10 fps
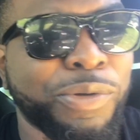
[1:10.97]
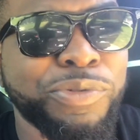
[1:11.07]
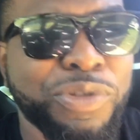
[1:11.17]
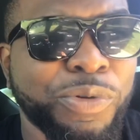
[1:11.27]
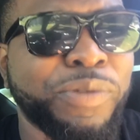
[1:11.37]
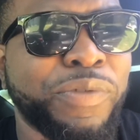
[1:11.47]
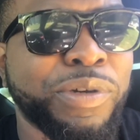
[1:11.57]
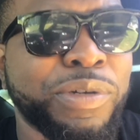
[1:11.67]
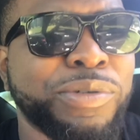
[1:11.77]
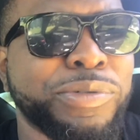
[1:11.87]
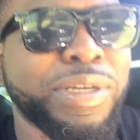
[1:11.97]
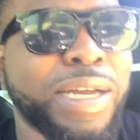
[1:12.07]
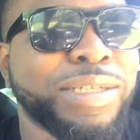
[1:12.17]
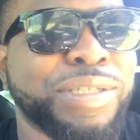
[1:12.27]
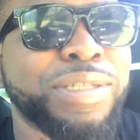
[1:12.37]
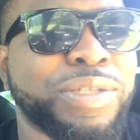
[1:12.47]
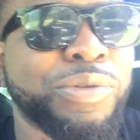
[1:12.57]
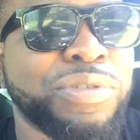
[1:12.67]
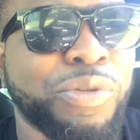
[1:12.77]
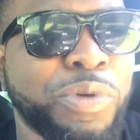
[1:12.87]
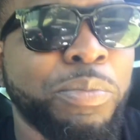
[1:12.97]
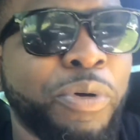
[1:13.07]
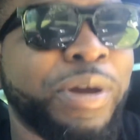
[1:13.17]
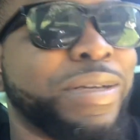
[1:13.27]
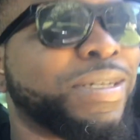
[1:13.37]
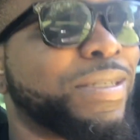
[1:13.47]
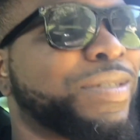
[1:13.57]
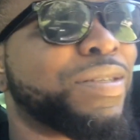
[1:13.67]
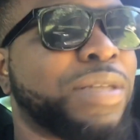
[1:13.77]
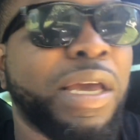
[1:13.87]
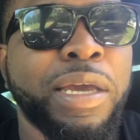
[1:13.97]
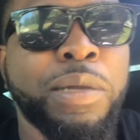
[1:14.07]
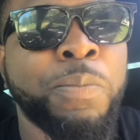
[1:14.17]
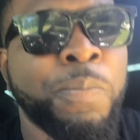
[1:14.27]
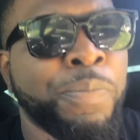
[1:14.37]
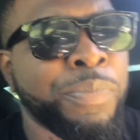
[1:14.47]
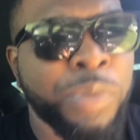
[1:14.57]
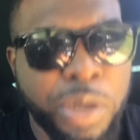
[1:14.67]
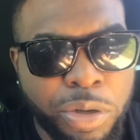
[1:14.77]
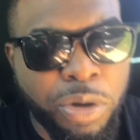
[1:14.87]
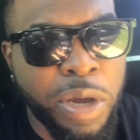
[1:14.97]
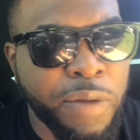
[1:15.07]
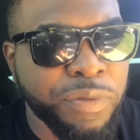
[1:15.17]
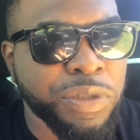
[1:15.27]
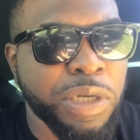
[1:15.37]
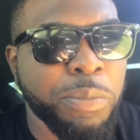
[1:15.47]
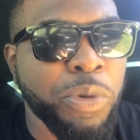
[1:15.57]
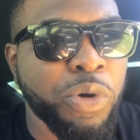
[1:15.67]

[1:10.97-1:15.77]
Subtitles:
Those three vehicles those three brands I just named, they all have the same